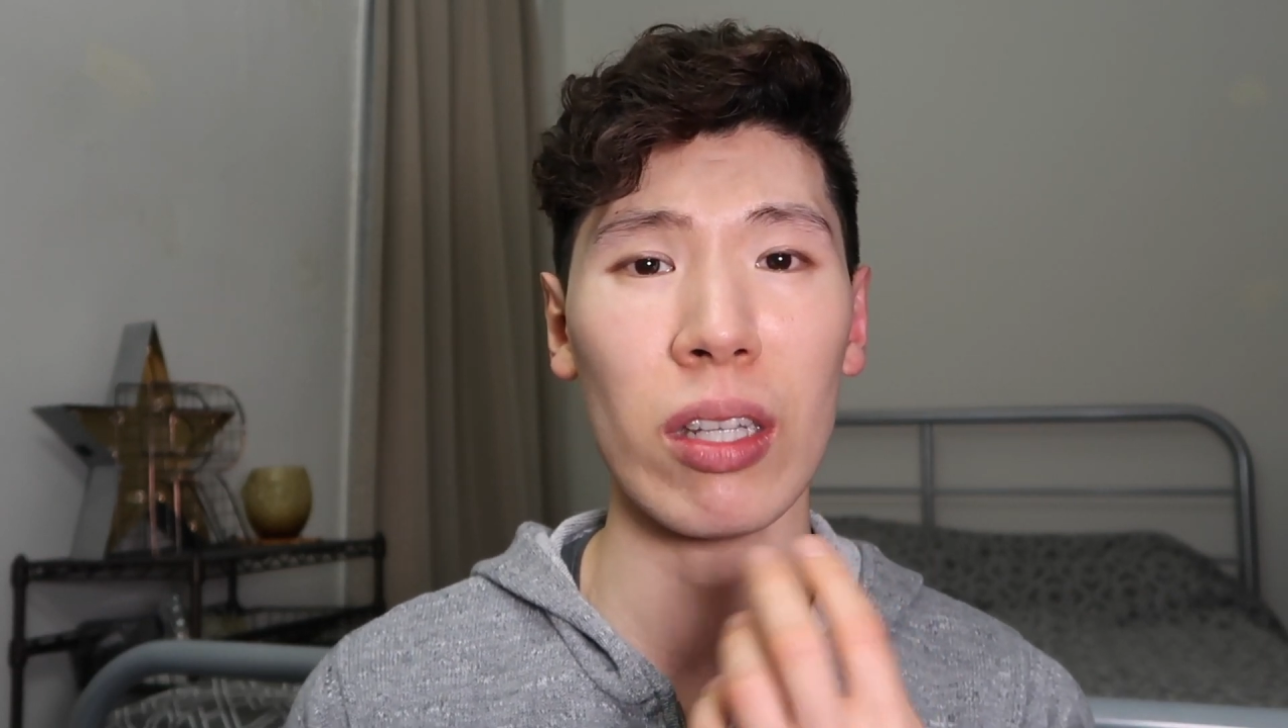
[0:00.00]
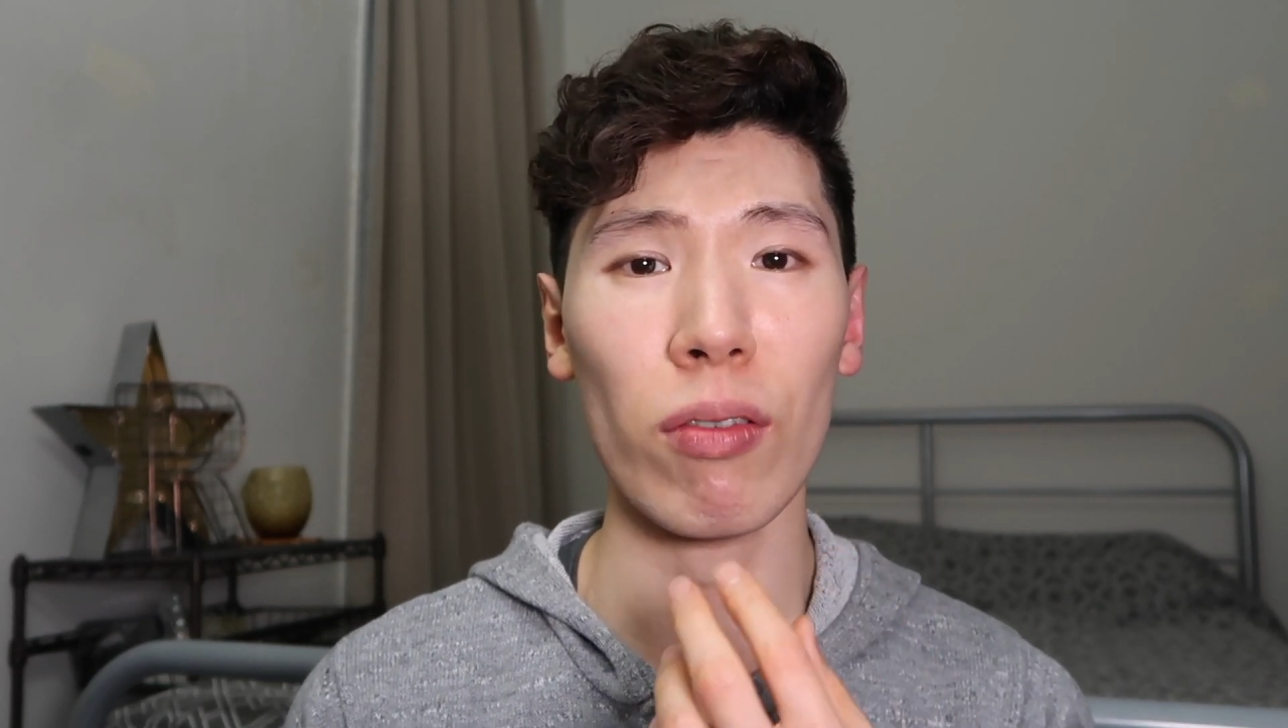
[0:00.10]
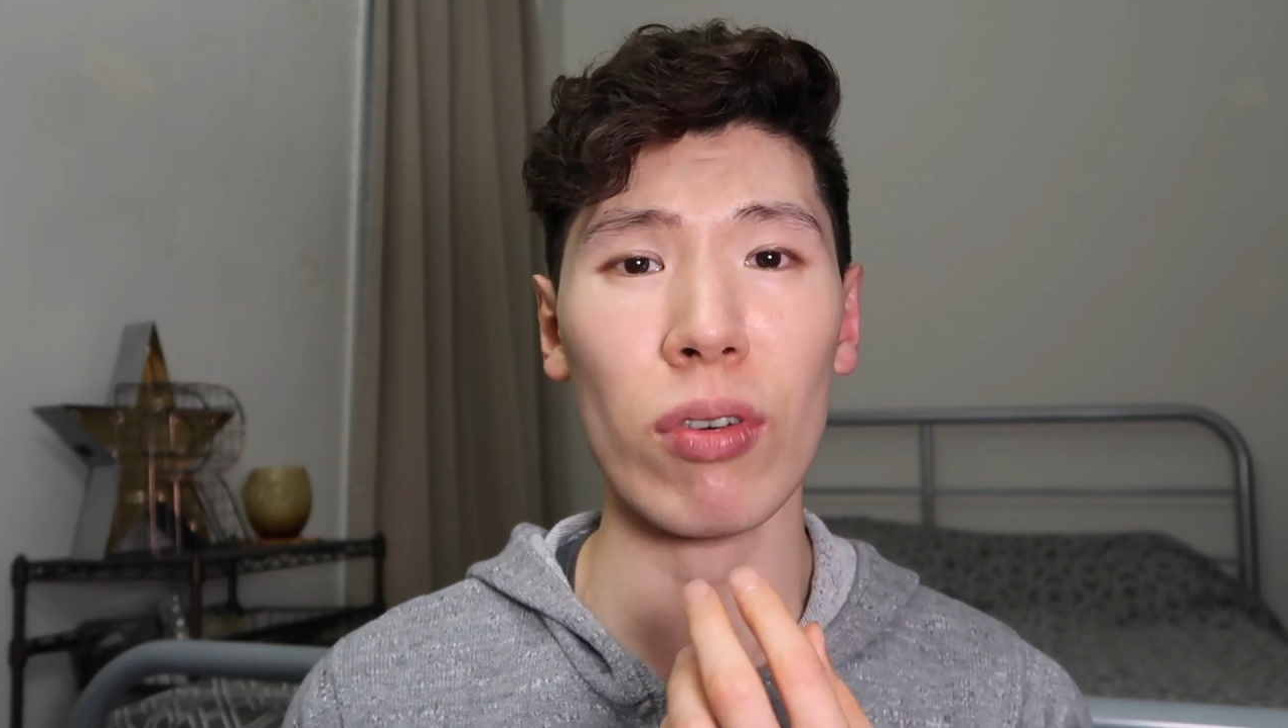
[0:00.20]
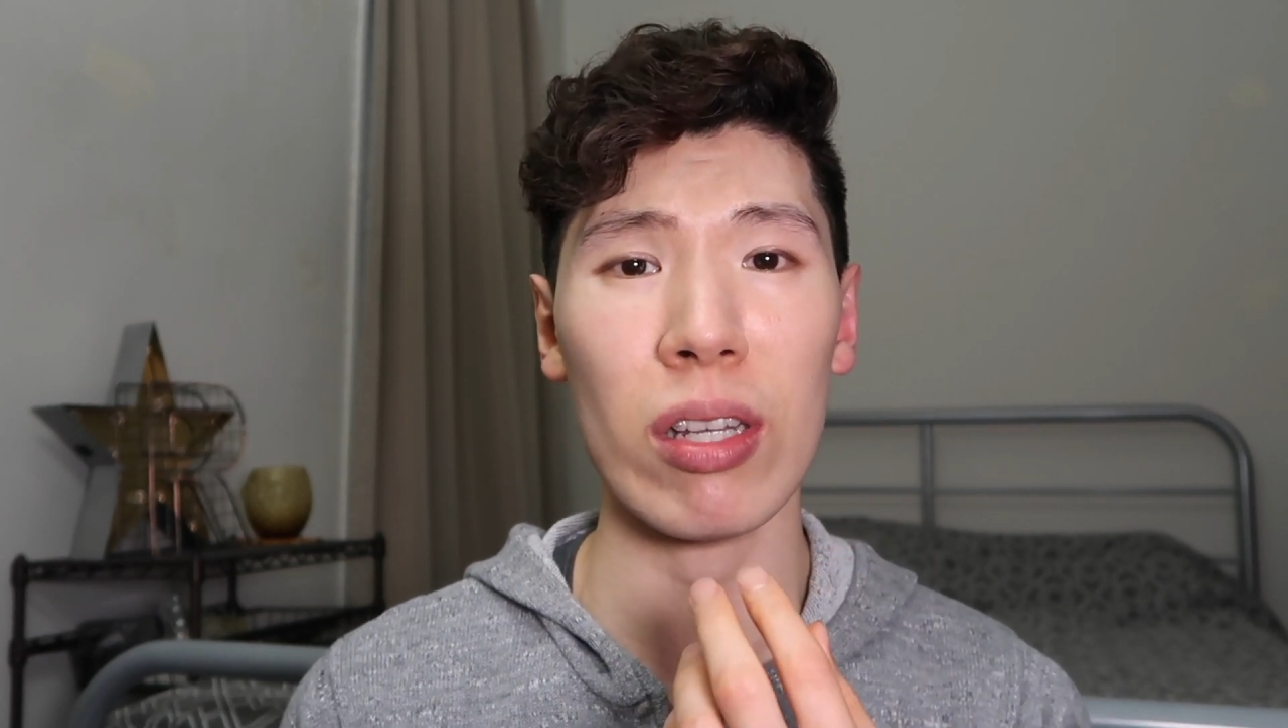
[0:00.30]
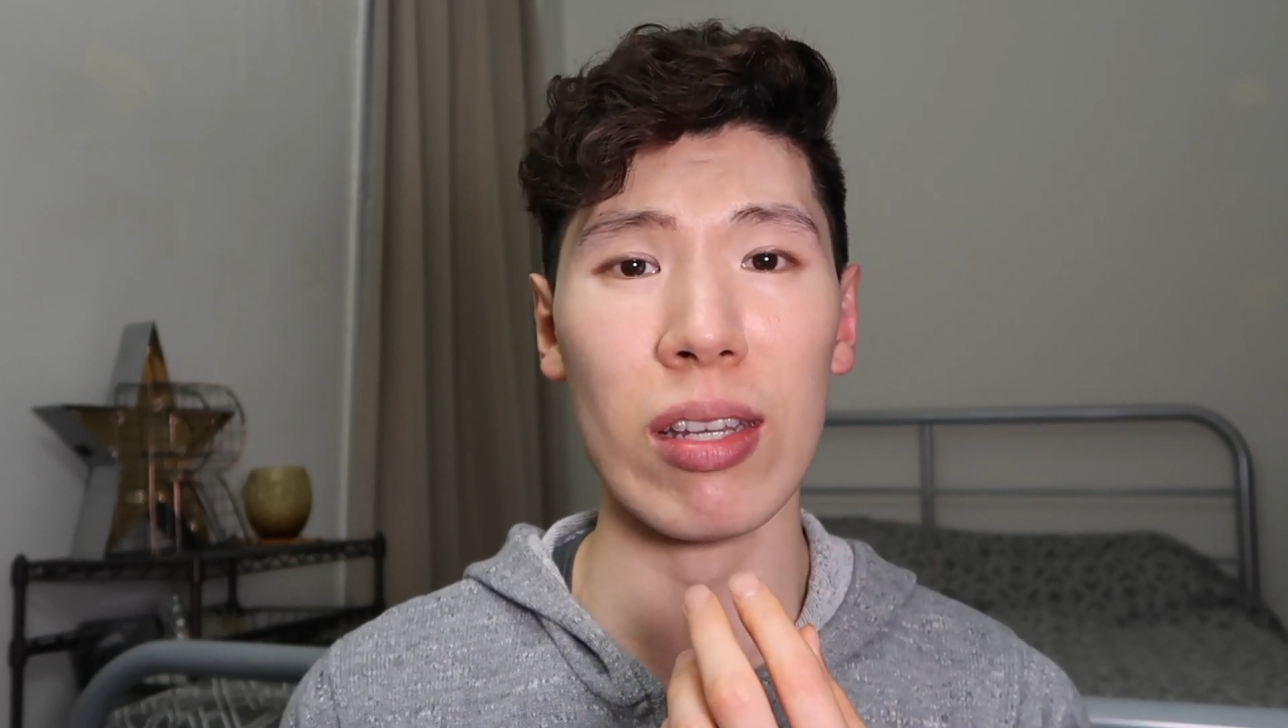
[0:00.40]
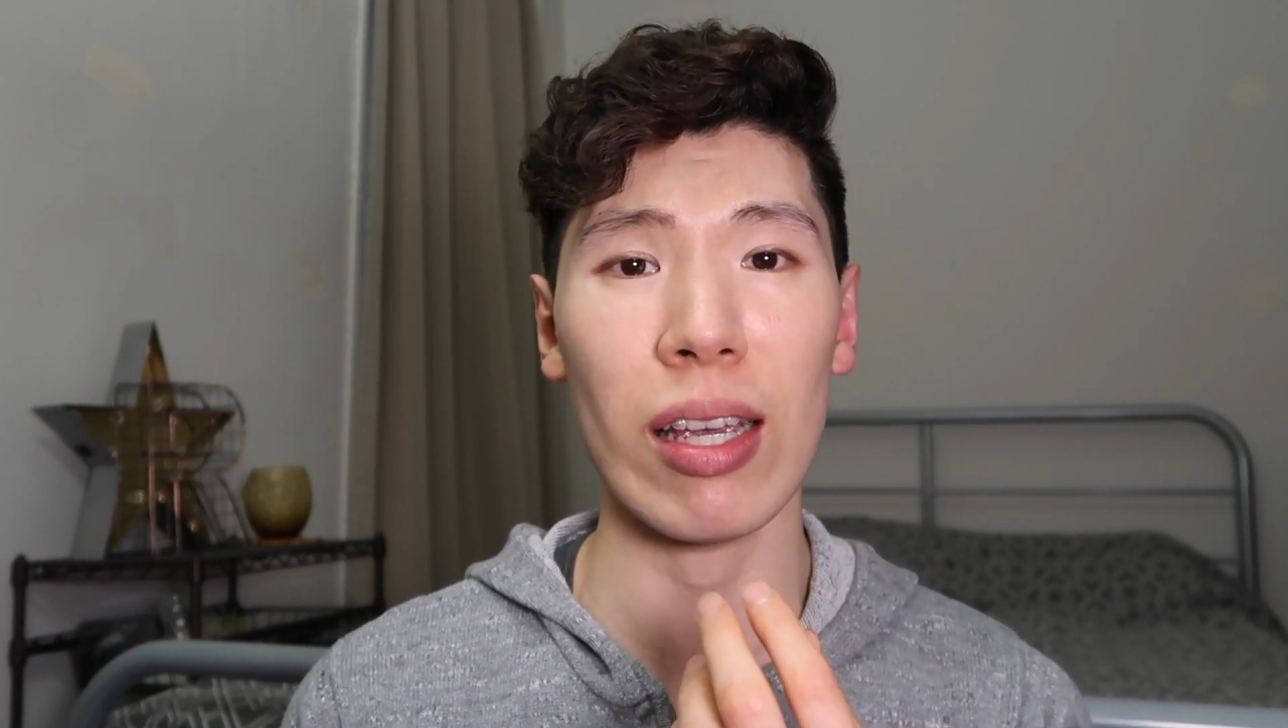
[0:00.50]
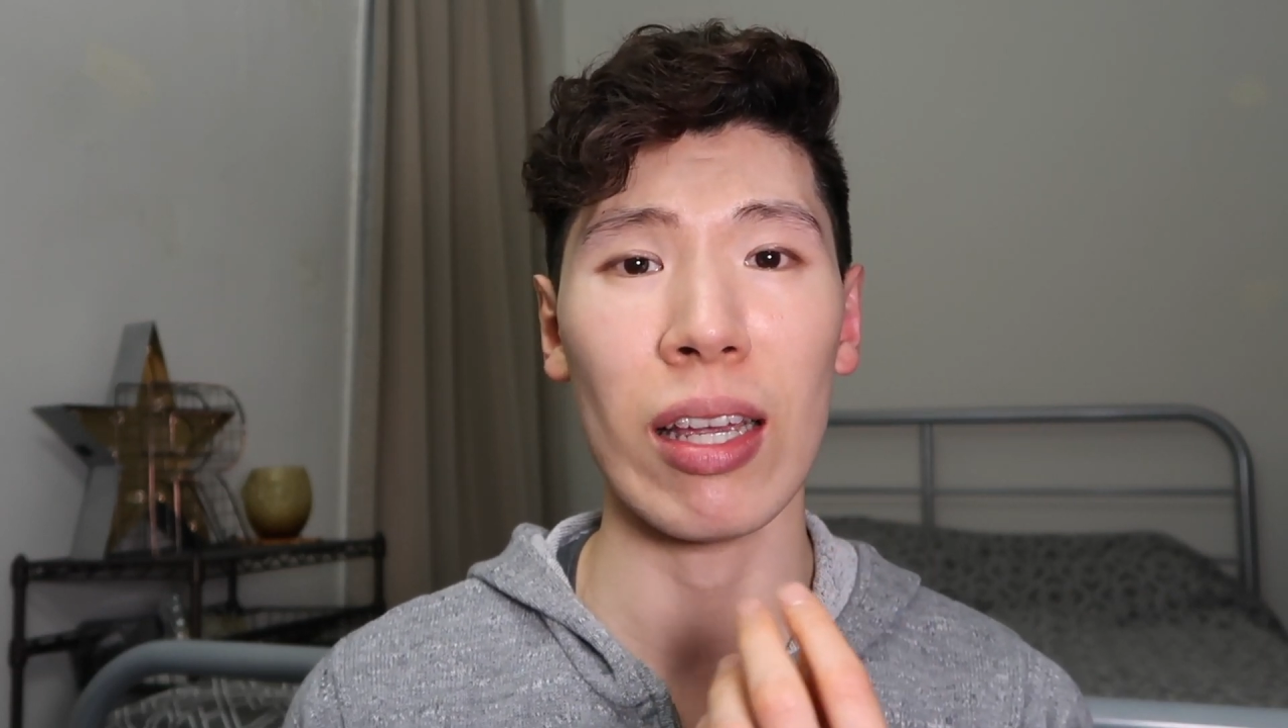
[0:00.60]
difference